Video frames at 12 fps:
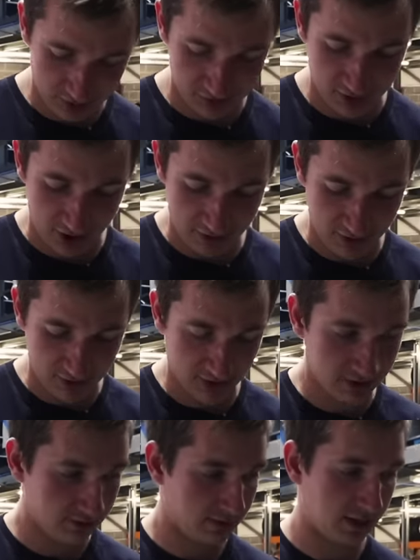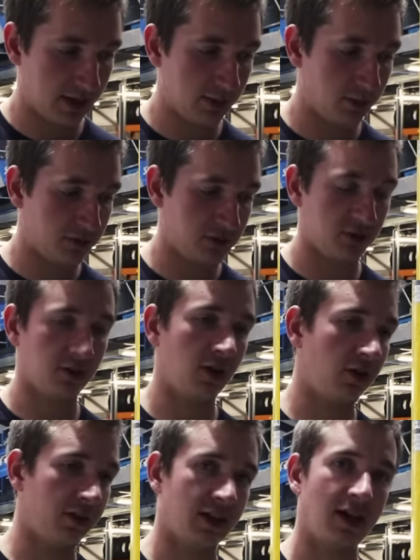this is not everything. We've still
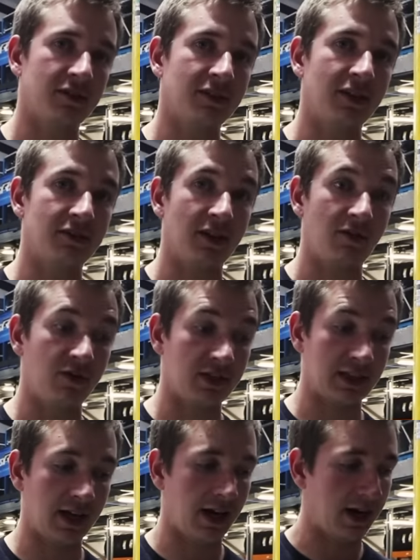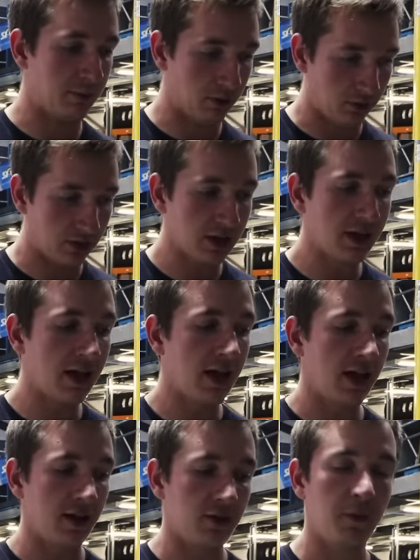got all the gaskets and everything to get out, but
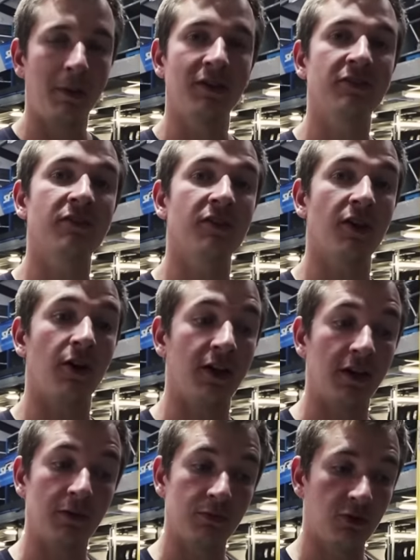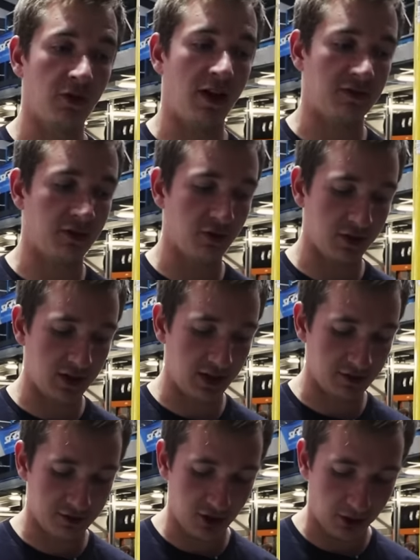the pistons are not here, so that's another
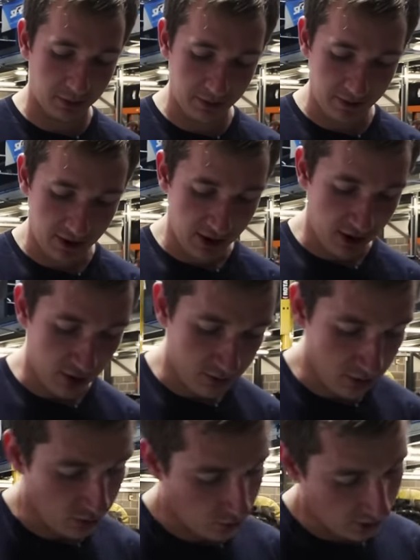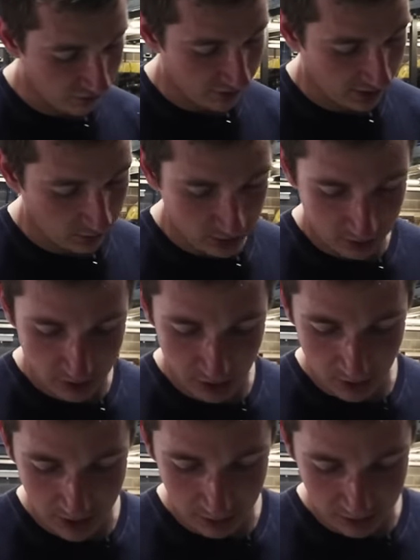day's job. But one thing I will
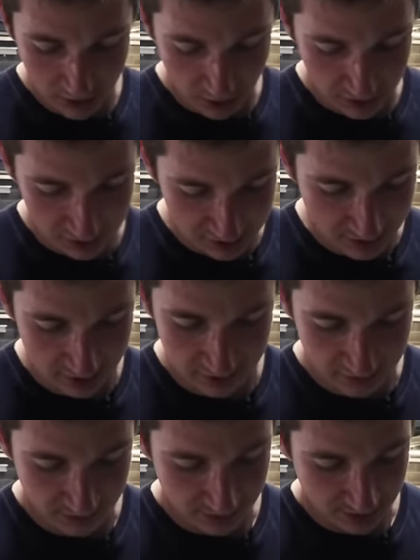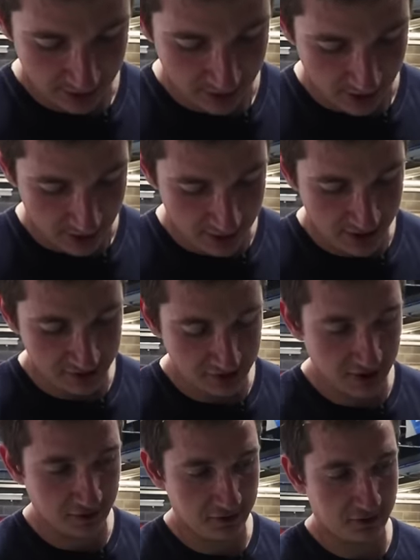note while we've got this here, this
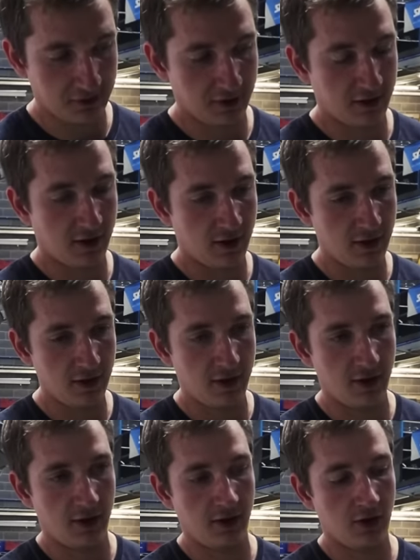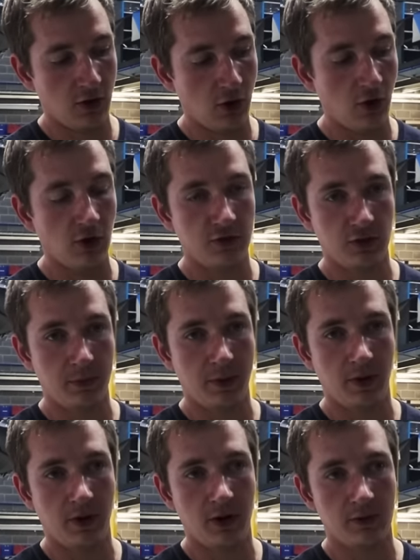is the oval
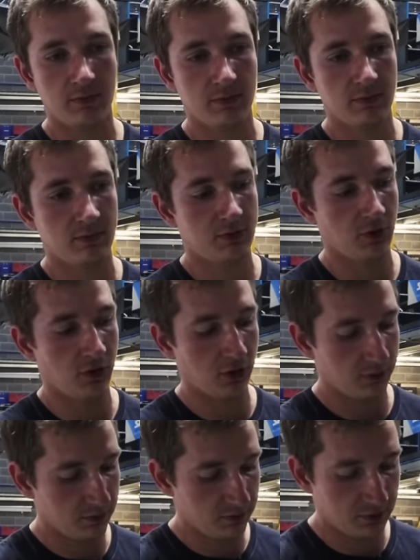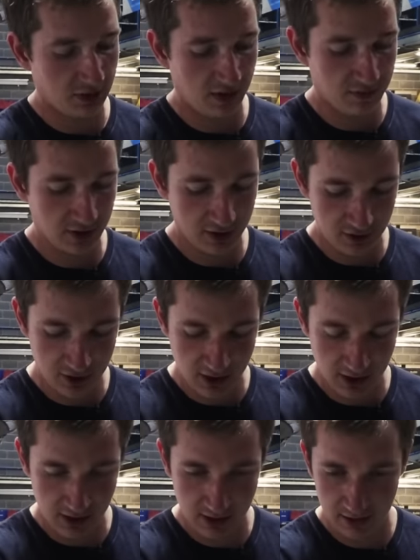port, so
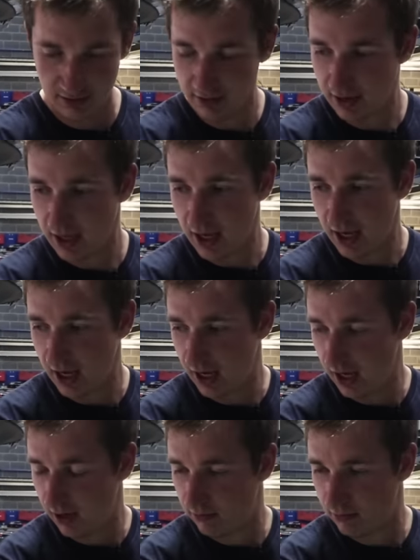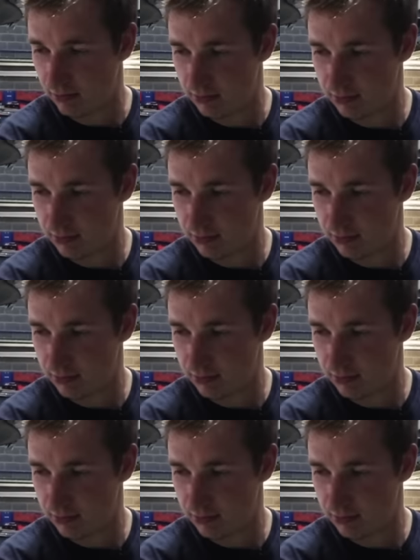CFHD, I